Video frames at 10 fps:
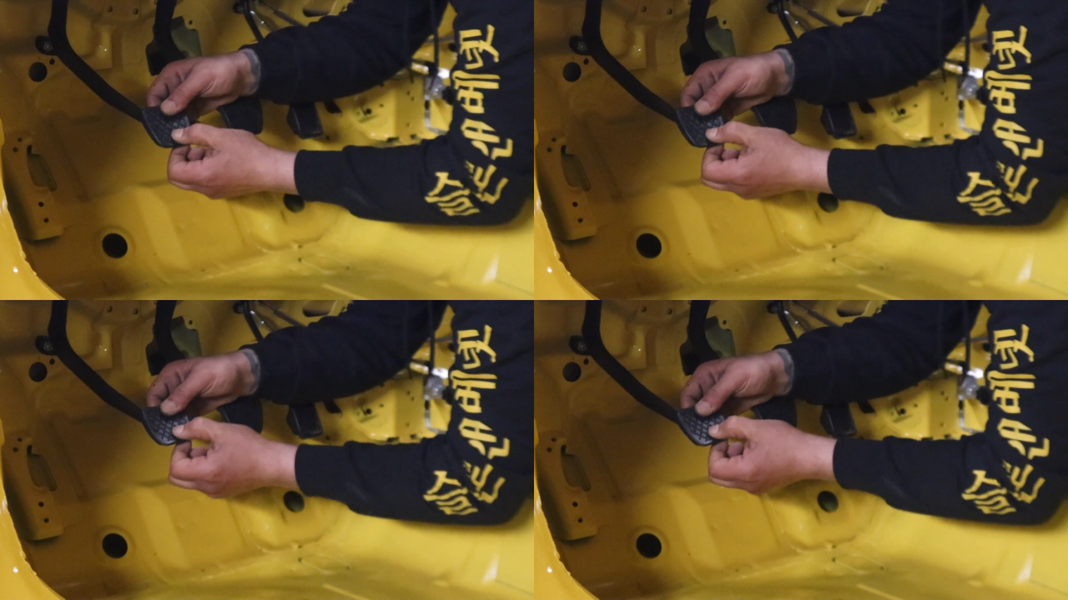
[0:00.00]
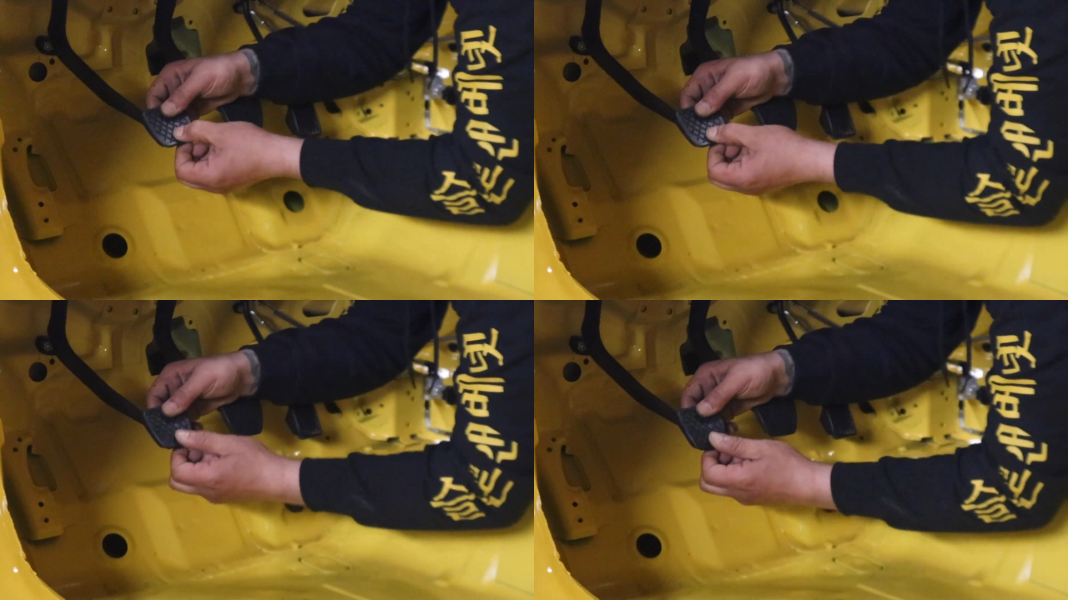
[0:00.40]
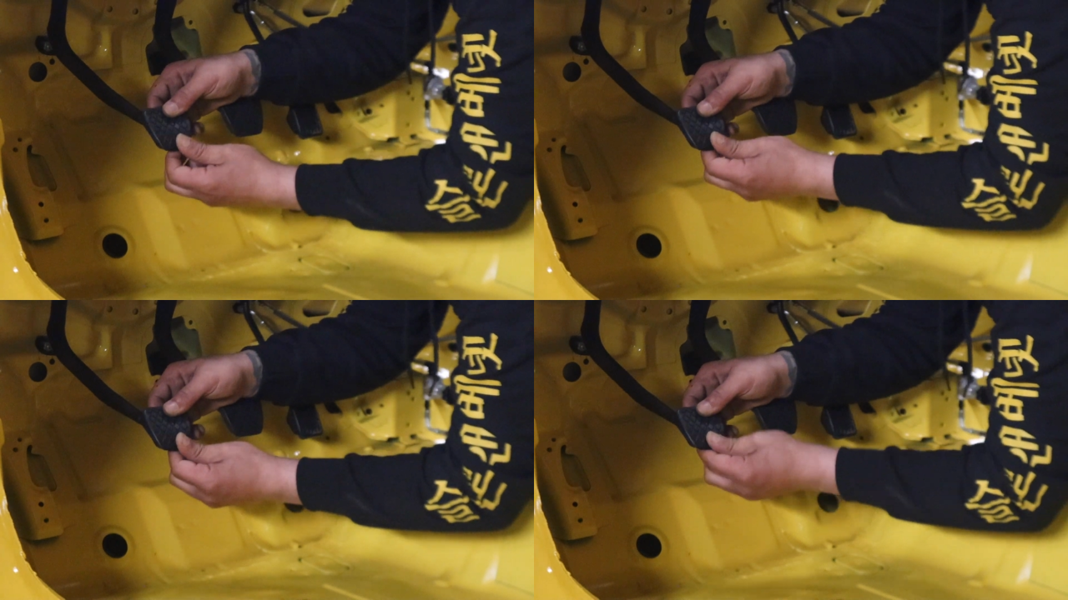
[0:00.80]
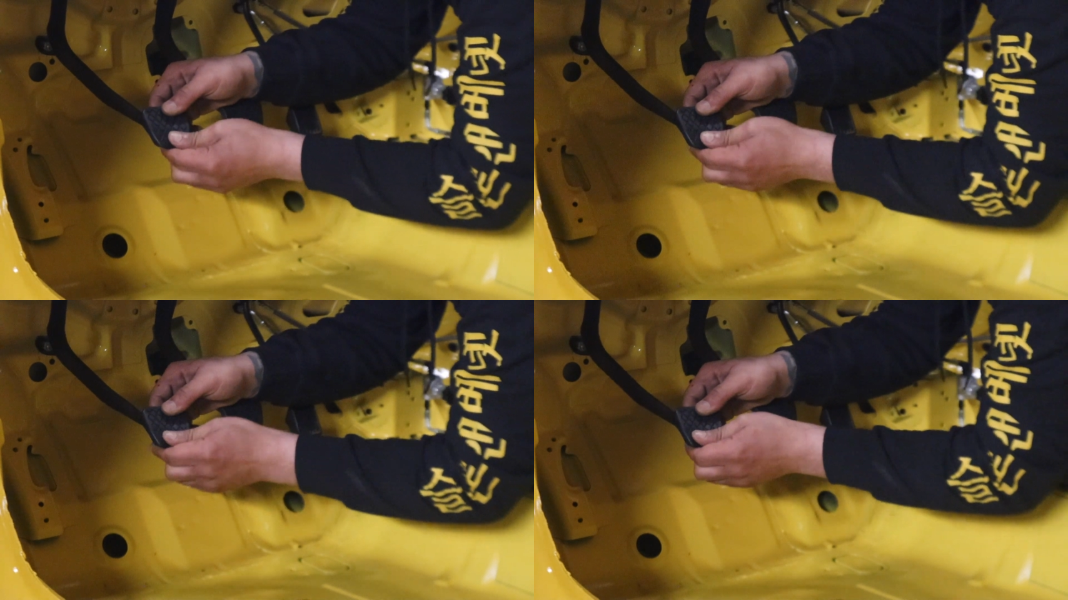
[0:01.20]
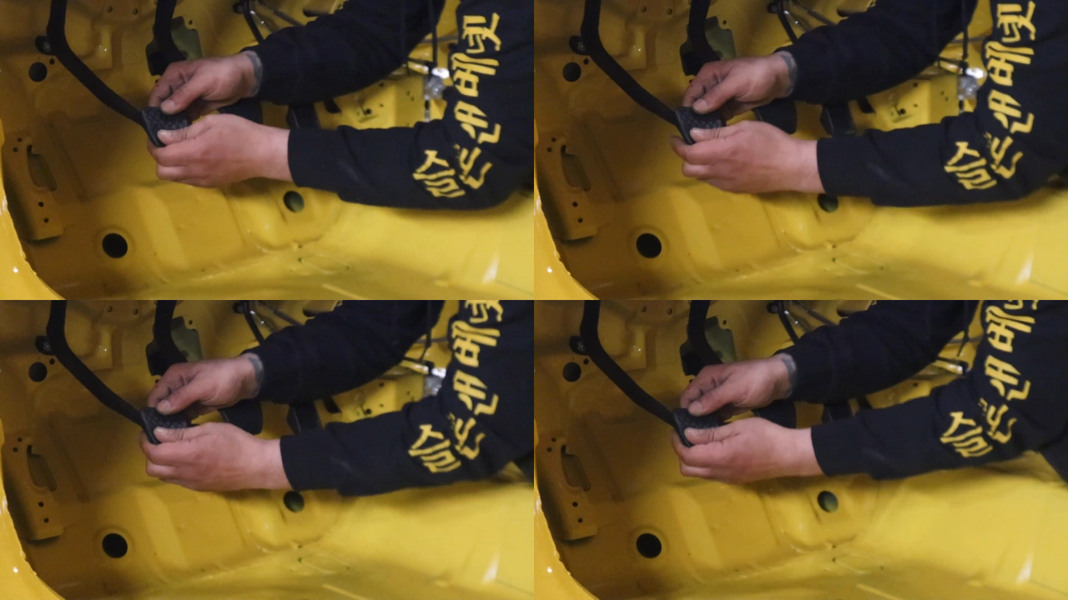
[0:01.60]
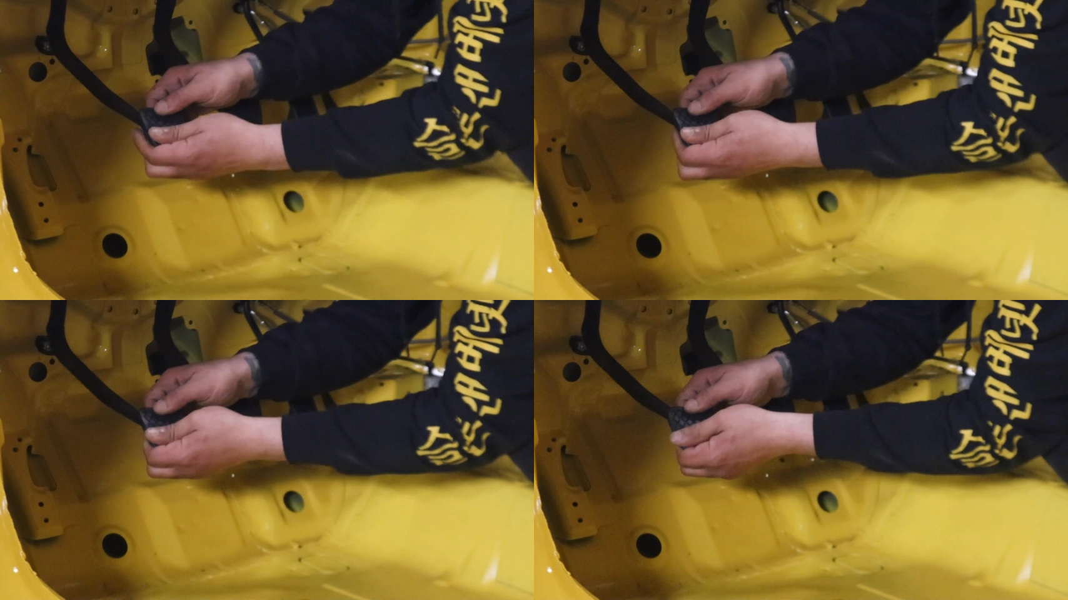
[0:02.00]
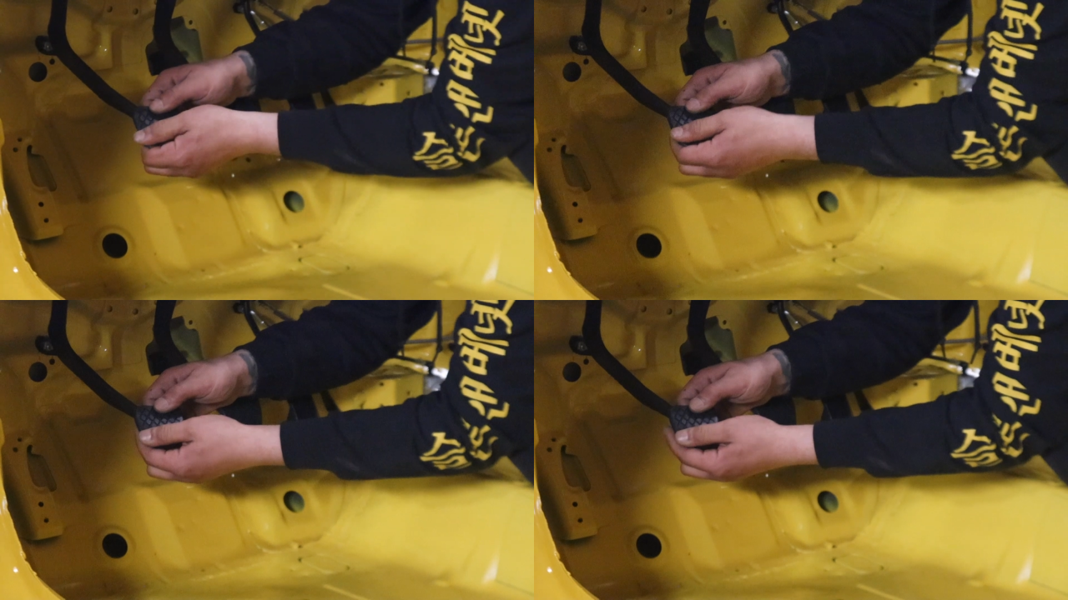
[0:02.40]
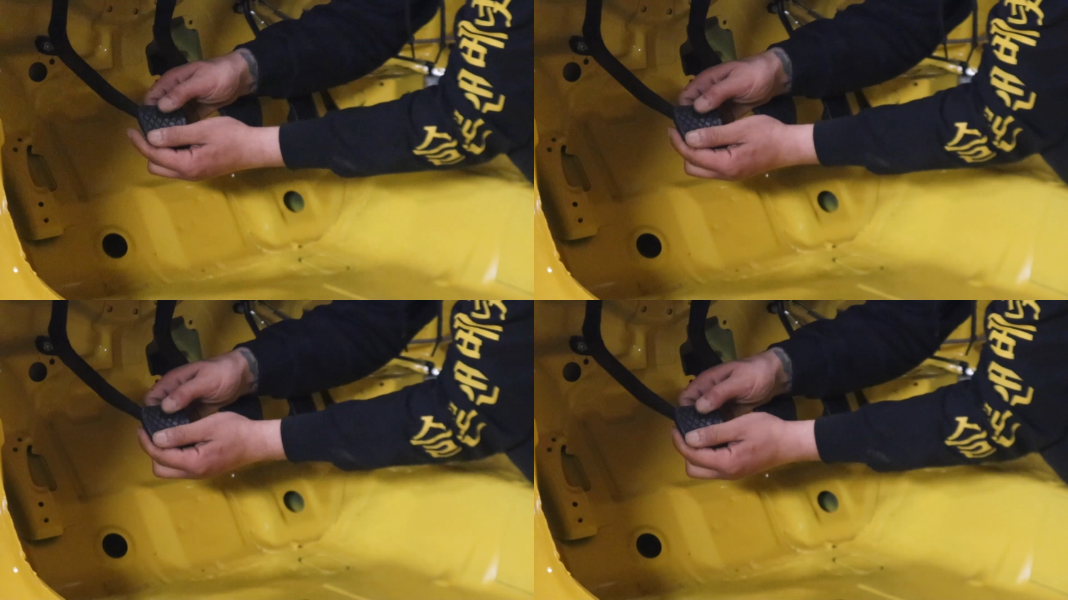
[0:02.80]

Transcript: (no speaker visible)